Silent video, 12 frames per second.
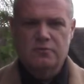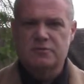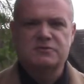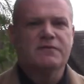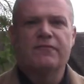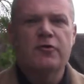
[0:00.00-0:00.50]
was
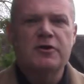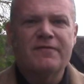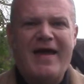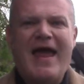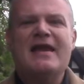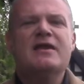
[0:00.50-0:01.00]
devoid of
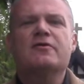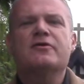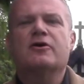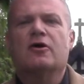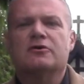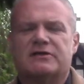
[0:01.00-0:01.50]
any other
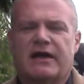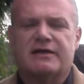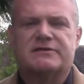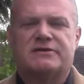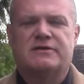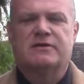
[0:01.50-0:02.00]

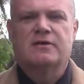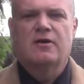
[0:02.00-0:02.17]
context